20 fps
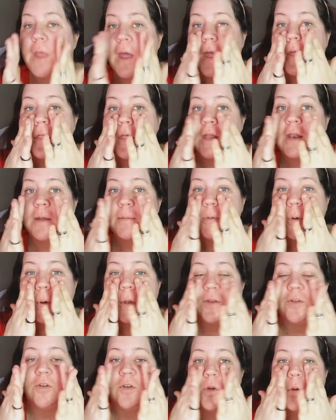And then I'm
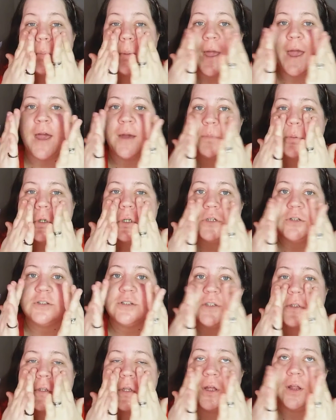going to pat
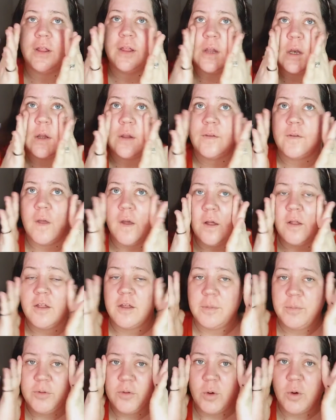push until it is all
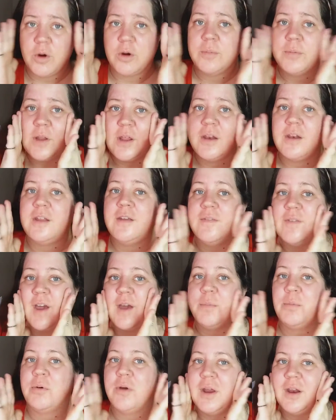absorbed and
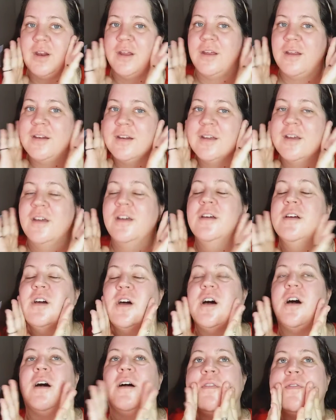evaporated
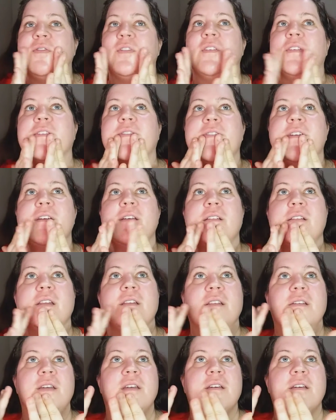off the skin.